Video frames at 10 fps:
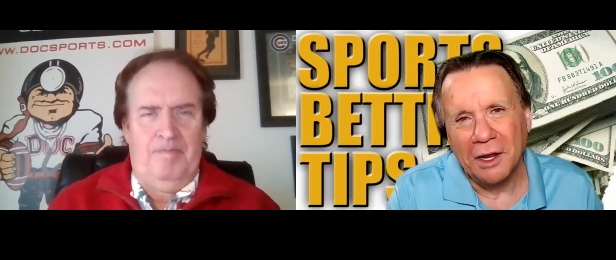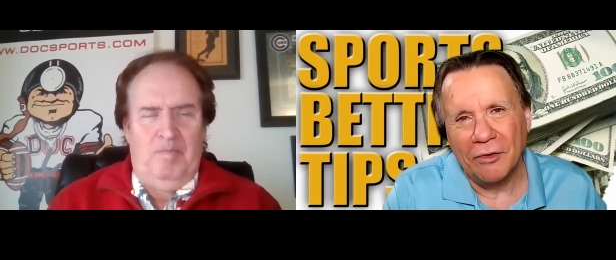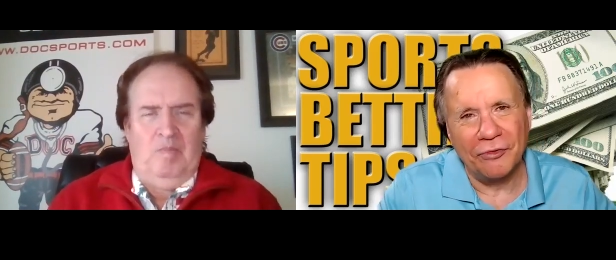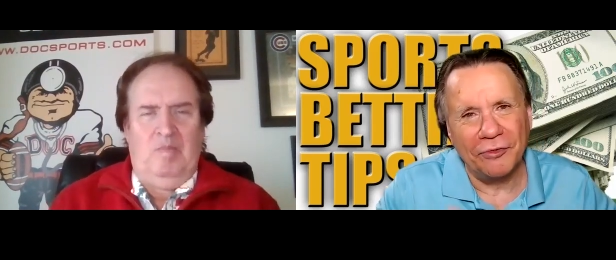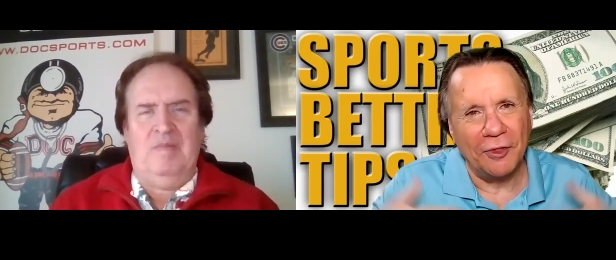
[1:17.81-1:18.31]

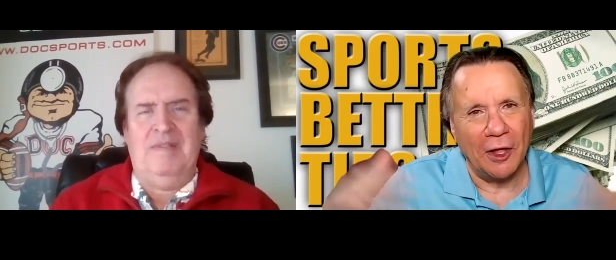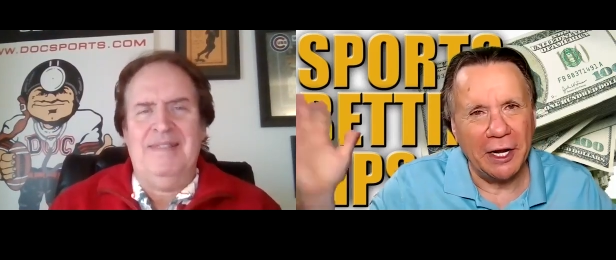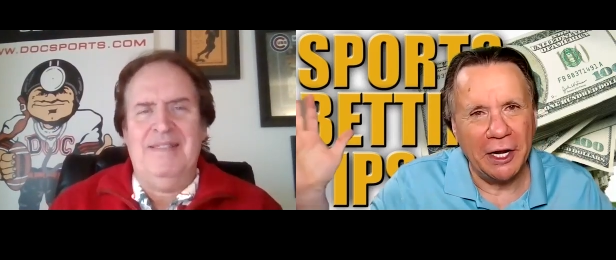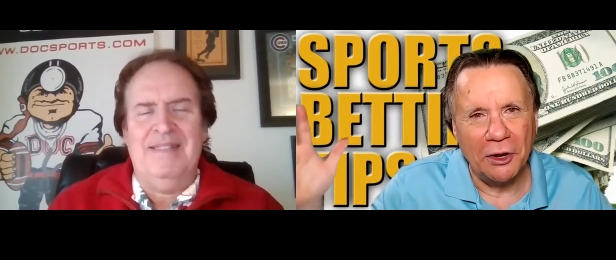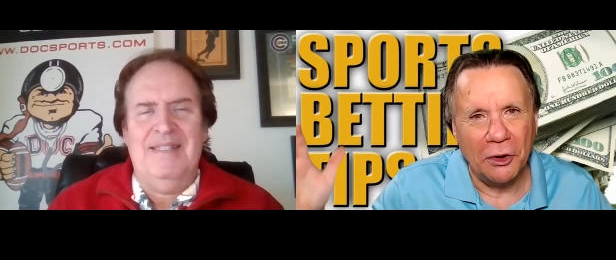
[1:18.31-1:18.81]

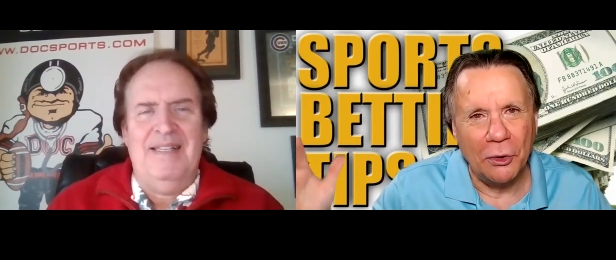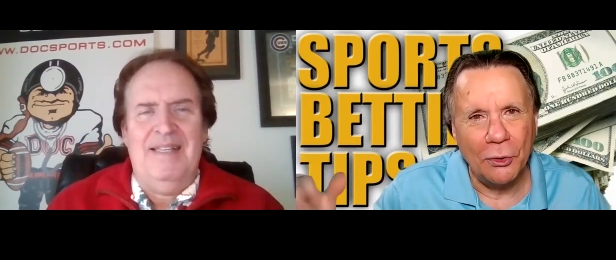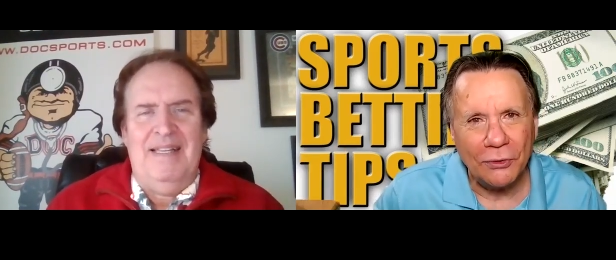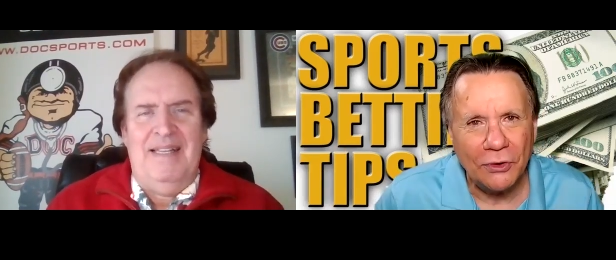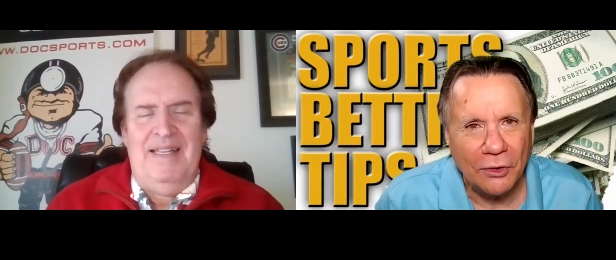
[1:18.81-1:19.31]
Speaker 1: flooding the
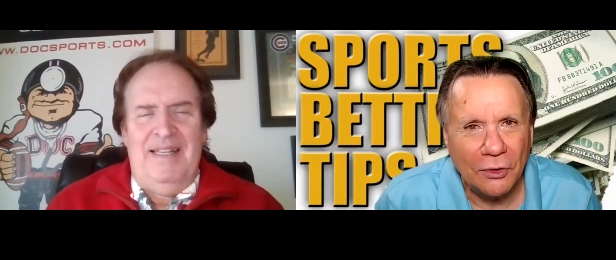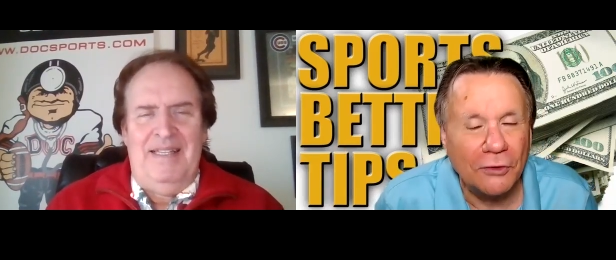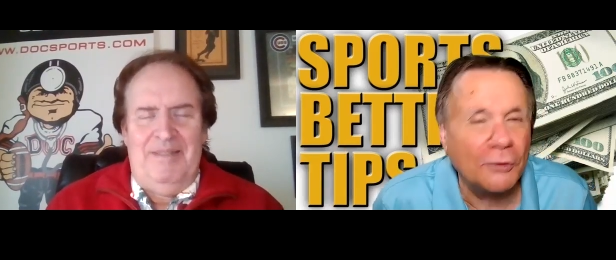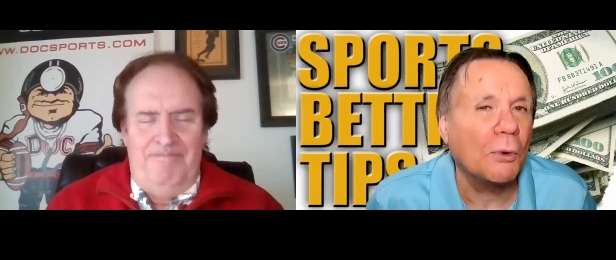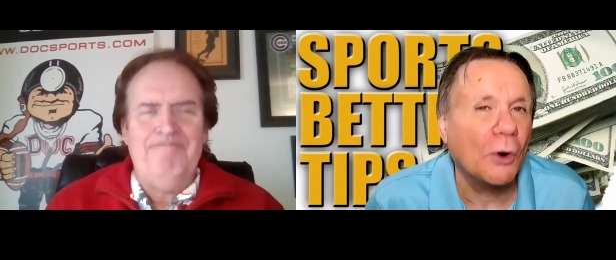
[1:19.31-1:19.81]
news, the
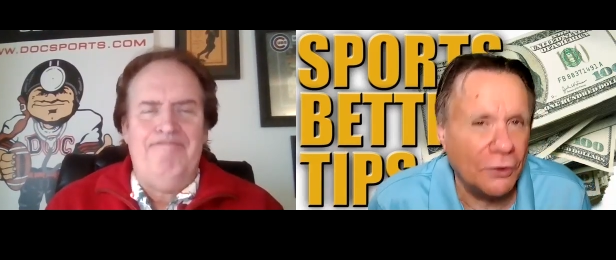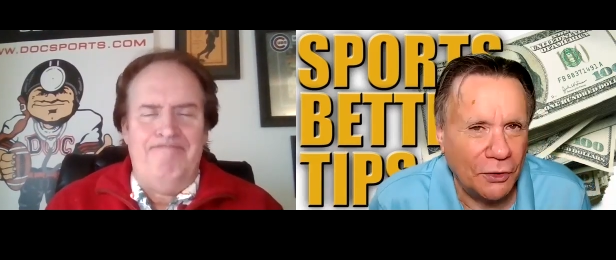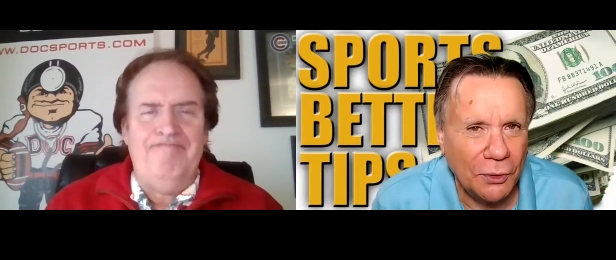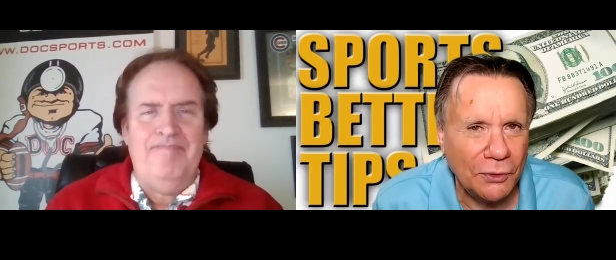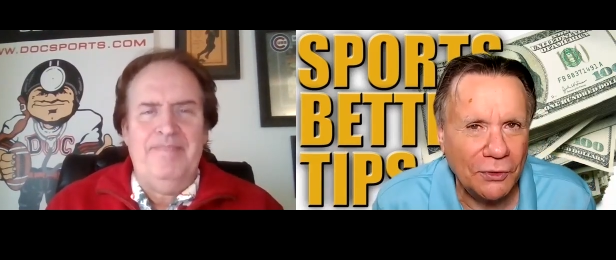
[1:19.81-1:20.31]
sports
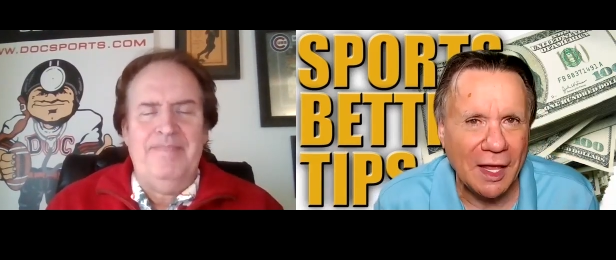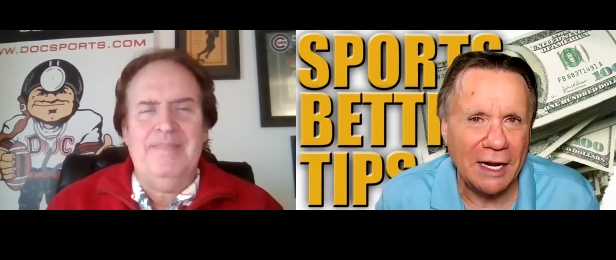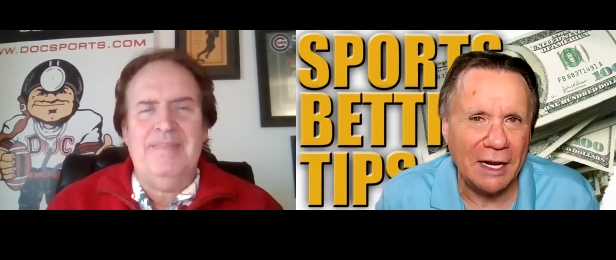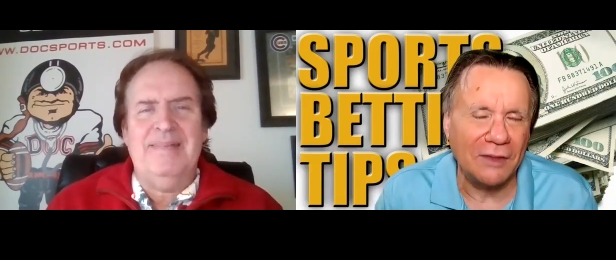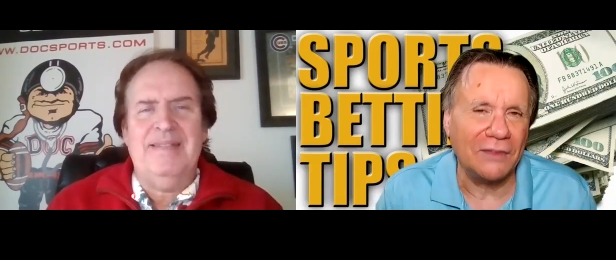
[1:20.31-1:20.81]
news that
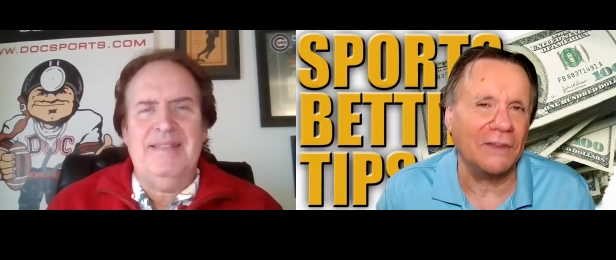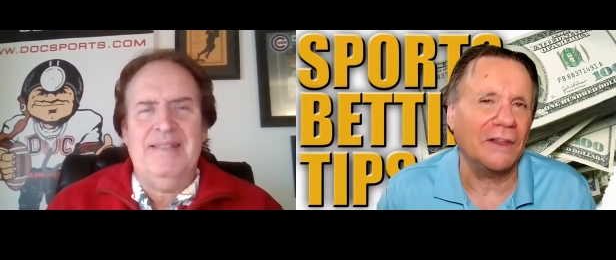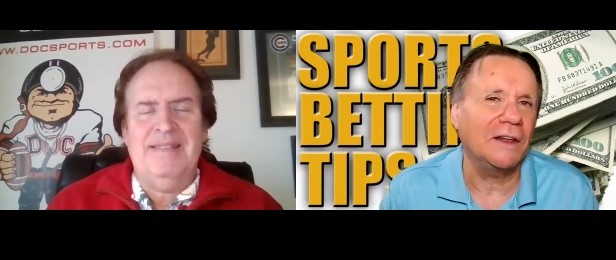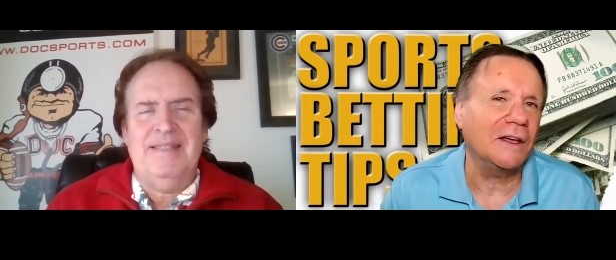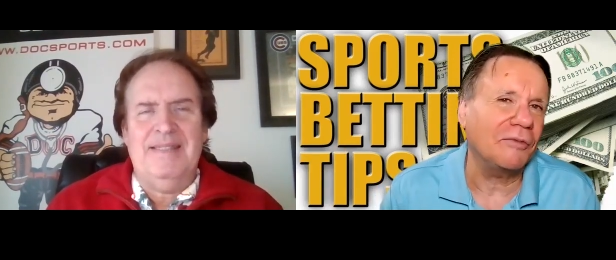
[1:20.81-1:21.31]
is,
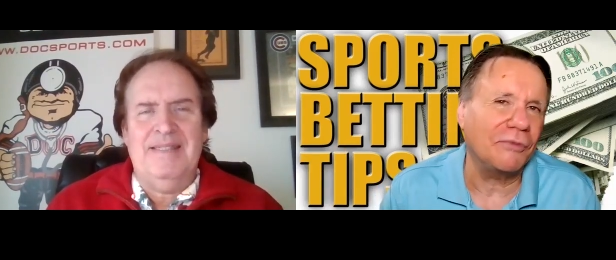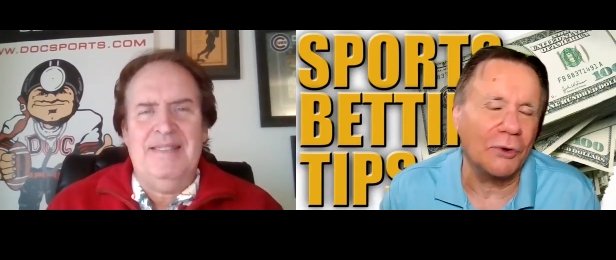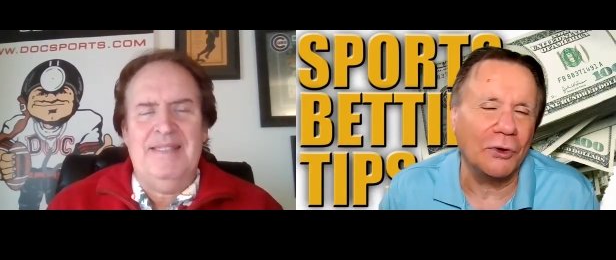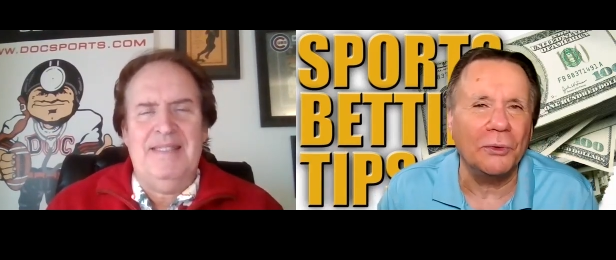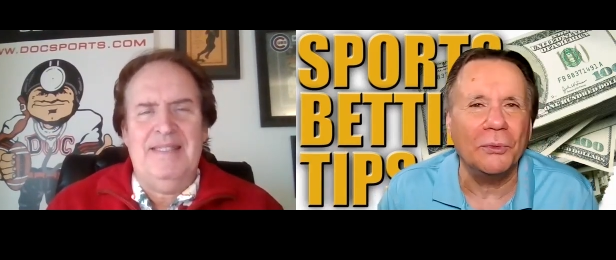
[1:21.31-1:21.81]
and uh, for
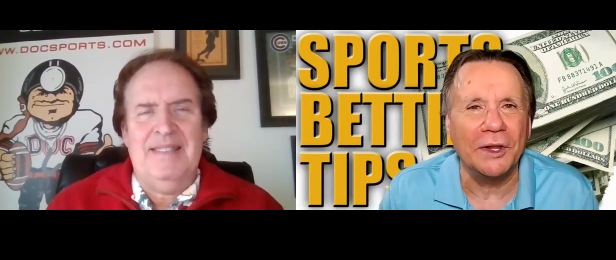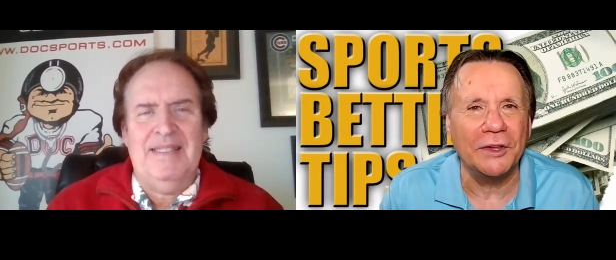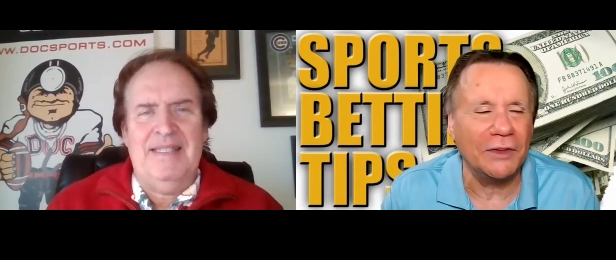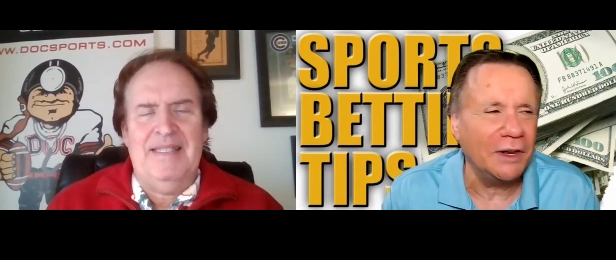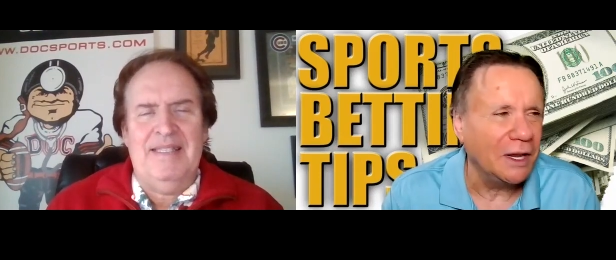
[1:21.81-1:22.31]
good
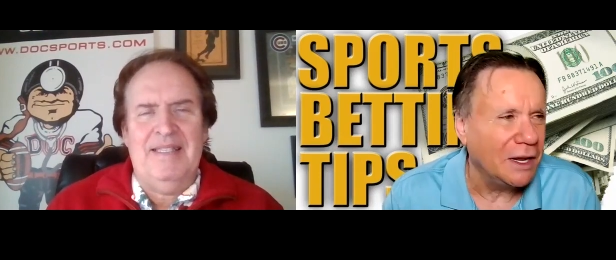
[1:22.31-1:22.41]
reason.